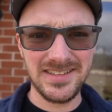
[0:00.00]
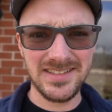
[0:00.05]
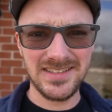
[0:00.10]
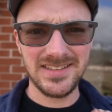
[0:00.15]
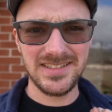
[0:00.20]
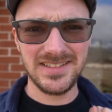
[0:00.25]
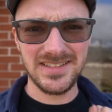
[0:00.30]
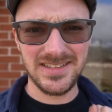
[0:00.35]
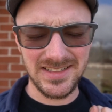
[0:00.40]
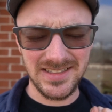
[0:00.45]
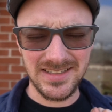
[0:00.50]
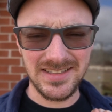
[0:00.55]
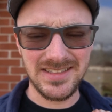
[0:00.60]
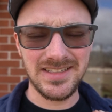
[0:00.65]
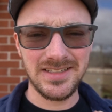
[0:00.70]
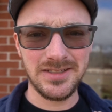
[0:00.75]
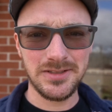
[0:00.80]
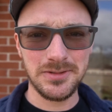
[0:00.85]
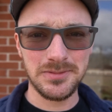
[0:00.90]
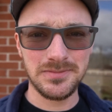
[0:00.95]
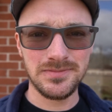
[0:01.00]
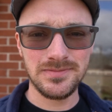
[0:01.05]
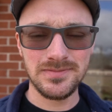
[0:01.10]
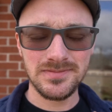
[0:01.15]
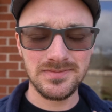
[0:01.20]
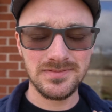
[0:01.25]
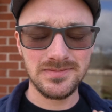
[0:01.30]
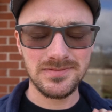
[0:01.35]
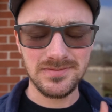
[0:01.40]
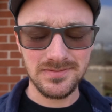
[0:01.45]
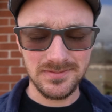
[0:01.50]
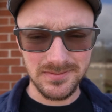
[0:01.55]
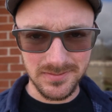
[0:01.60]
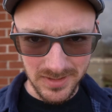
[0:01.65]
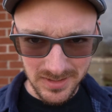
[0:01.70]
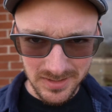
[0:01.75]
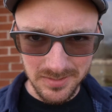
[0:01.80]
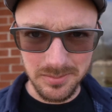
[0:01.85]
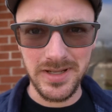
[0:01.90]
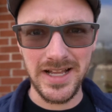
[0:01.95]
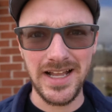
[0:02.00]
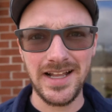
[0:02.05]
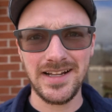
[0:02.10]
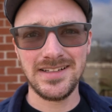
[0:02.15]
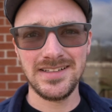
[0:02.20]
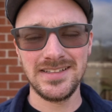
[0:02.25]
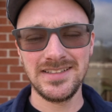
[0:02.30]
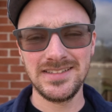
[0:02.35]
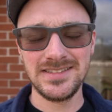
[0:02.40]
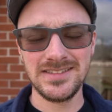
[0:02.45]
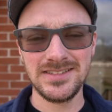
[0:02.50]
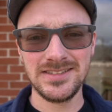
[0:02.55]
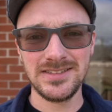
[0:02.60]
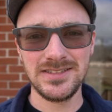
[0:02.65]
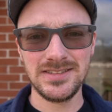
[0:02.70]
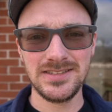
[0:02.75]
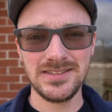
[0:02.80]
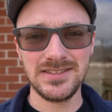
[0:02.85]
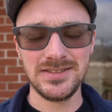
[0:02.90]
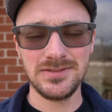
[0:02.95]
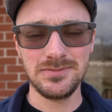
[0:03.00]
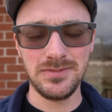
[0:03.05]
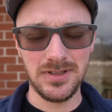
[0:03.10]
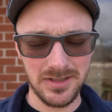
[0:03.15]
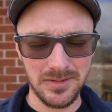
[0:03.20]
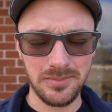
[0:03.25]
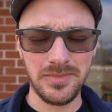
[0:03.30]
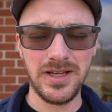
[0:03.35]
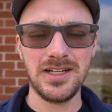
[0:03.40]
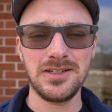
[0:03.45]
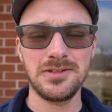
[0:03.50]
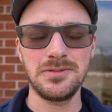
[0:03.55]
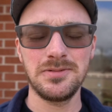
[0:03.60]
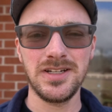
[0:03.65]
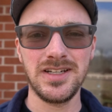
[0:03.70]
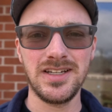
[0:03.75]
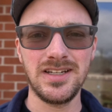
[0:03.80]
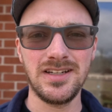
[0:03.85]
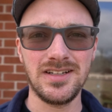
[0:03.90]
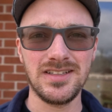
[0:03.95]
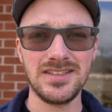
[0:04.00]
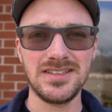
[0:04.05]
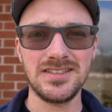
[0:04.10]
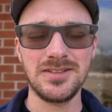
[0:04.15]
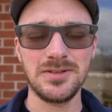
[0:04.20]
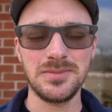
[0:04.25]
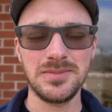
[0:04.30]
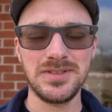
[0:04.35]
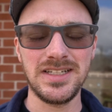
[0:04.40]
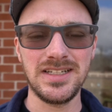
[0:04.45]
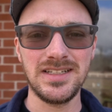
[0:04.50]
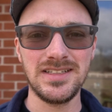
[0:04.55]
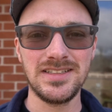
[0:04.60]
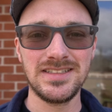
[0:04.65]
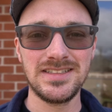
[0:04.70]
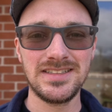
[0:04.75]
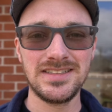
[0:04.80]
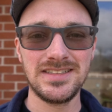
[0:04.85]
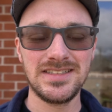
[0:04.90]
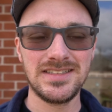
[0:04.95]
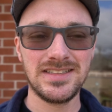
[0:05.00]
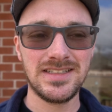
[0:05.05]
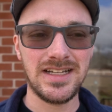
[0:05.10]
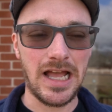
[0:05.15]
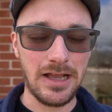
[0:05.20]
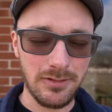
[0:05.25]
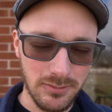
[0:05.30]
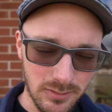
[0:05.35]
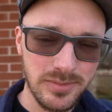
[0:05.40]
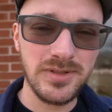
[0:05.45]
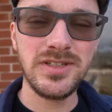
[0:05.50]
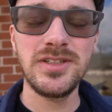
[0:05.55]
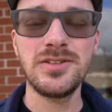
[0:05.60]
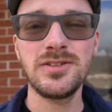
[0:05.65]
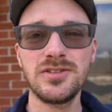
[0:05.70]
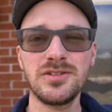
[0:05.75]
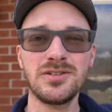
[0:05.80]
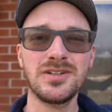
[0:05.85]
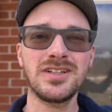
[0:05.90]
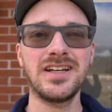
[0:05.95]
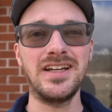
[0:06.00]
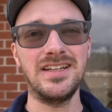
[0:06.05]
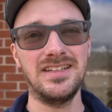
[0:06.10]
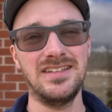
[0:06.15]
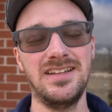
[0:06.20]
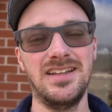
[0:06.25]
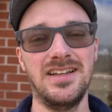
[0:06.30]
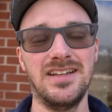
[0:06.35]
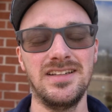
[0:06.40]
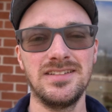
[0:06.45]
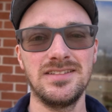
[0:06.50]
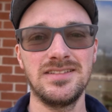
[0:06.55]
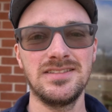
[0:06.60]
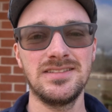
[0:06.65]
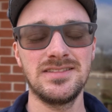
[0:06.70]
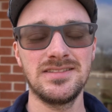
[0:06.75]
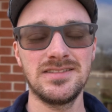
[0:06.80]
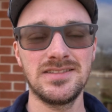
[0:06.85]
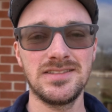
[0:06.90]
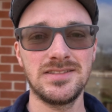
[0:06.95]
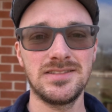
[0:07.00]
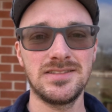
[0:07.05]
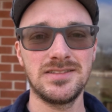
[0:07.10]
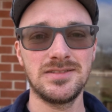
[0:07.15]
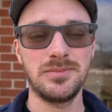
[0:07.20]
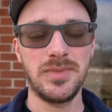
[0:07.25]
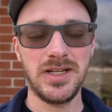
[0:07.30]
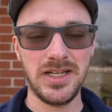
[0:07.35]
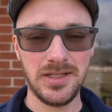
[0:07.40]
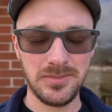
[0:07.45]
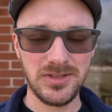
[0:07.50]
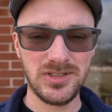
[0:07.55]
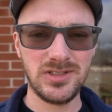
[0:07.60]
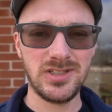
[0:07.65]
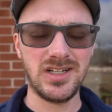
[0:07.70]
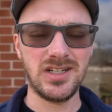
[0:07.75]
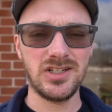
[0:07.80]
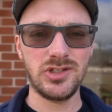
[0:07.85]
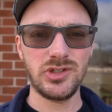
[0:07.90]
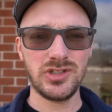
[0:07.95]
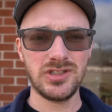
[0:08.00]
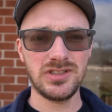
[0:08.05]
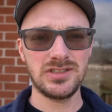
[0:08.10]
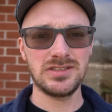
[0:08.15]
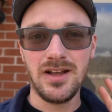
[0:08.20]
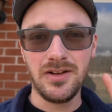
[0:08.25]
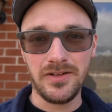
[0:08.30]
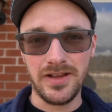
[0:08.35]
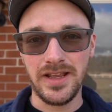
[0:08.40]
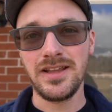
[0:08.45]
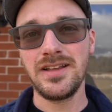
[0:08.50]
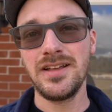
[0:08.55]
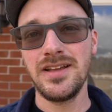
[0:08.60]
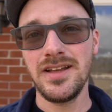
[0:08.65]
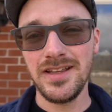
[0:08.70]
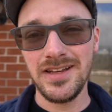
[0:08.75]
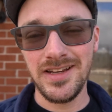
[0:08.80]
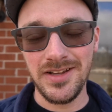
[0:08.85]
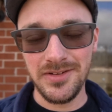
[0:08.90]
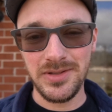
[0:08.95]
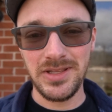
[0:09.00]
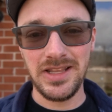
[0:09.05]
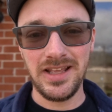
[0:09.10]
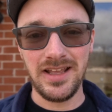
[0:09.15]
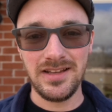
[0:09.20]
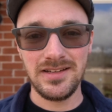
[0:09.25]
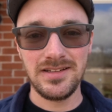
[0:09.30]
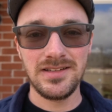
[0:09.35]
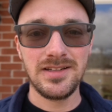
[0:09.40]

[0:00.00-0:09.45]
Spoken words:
It's good to see you. Welcome back. Welcome back to Working Aussies Homestead. I will be your tour guide today. My name is Josh. Okay, enough of that.